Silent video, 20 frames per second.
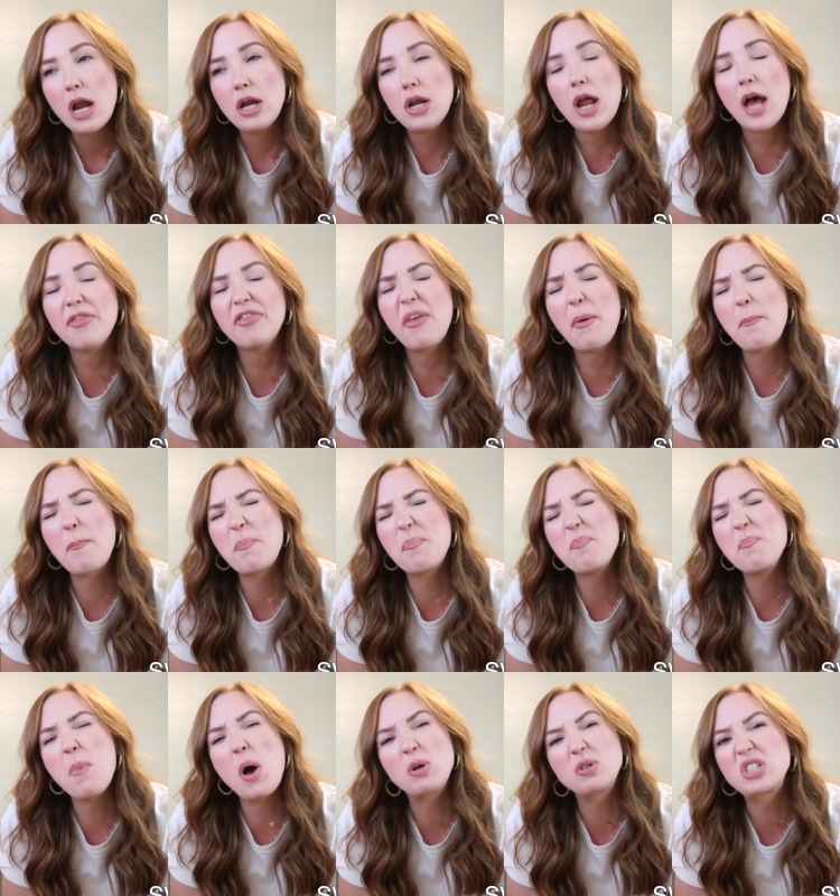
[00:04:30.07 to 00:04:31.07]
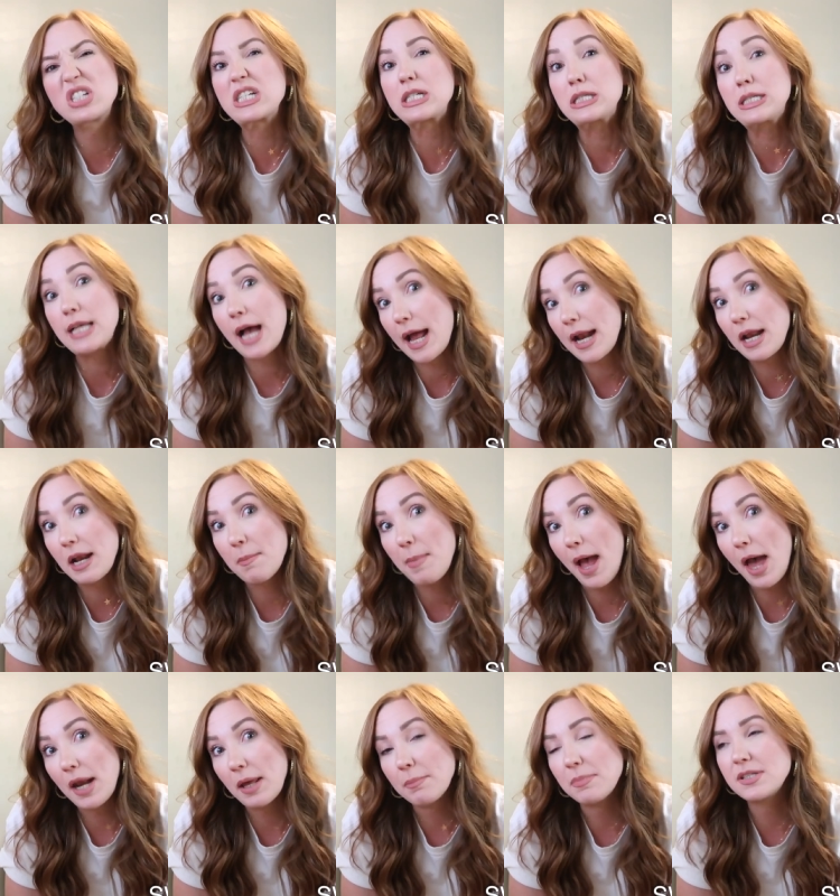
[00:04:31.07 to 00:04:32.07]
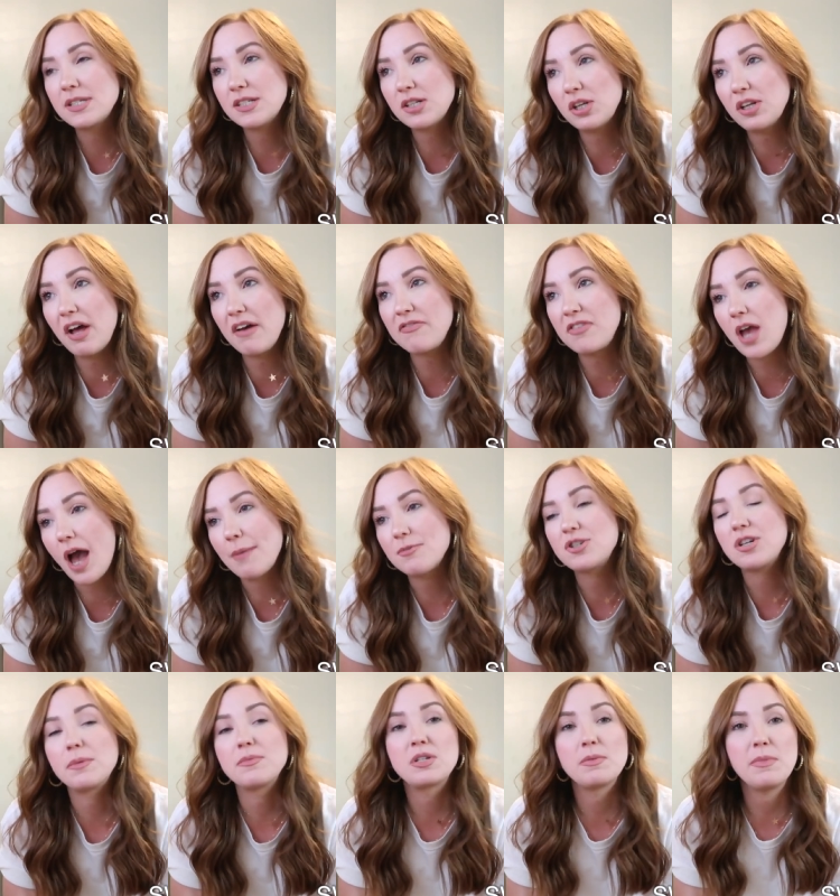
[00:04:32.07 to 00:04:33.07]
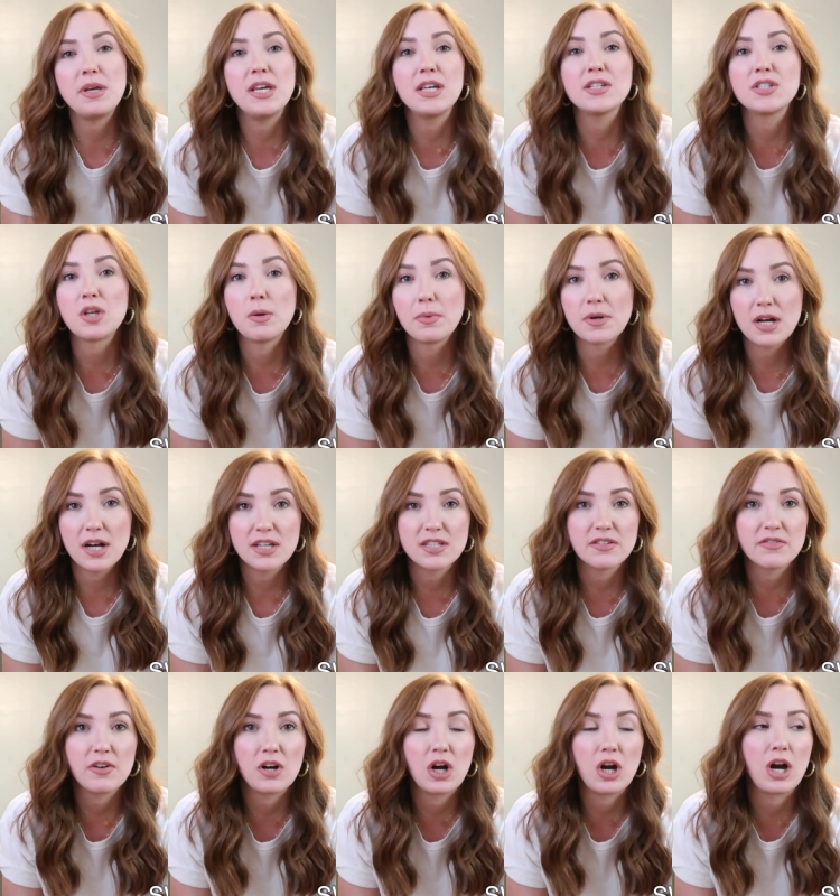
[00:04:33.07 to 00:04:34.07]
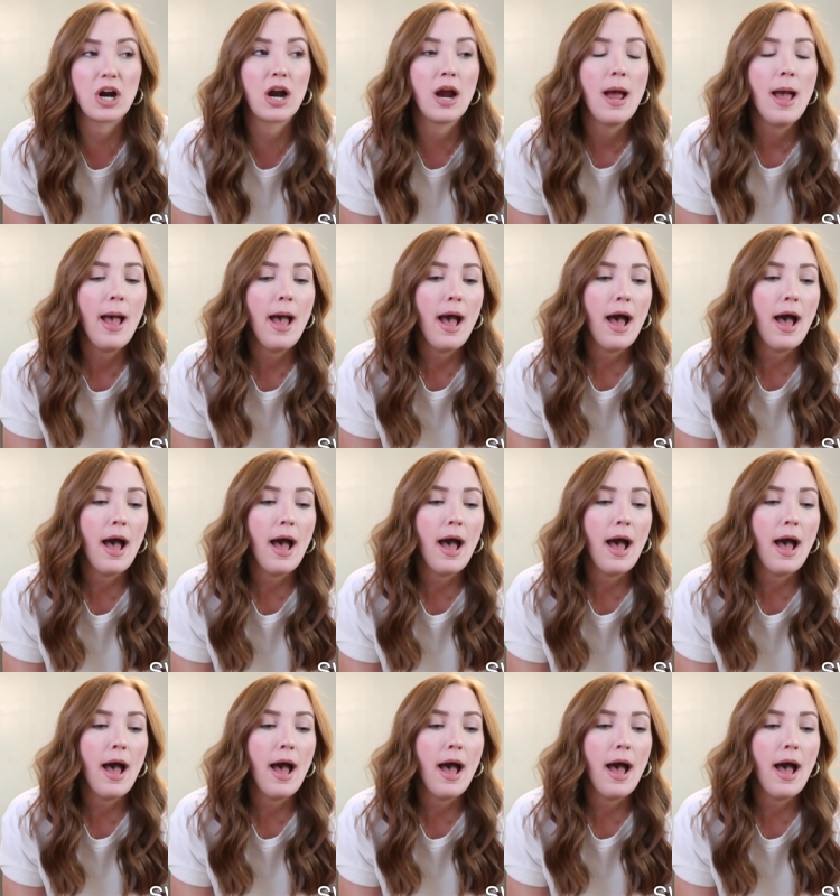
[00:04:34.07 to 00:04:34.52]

not the most excited about it but still left the option up to me so because of her